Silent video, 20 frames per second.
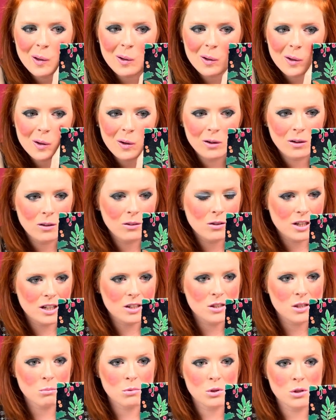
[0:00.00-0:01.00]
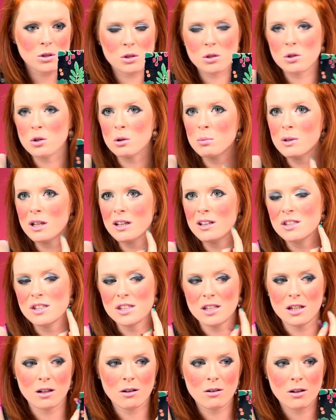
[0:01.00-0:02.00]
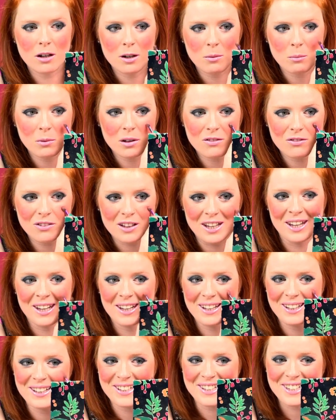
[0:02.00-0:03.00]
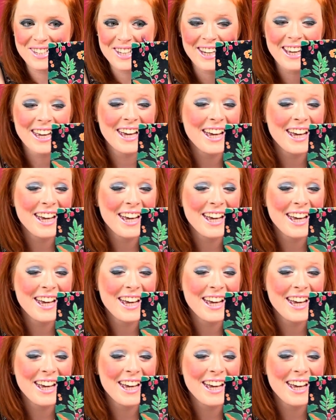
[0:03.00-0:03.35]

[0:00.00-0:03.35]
God, it looks like someone stubbed out a cigarette in my face.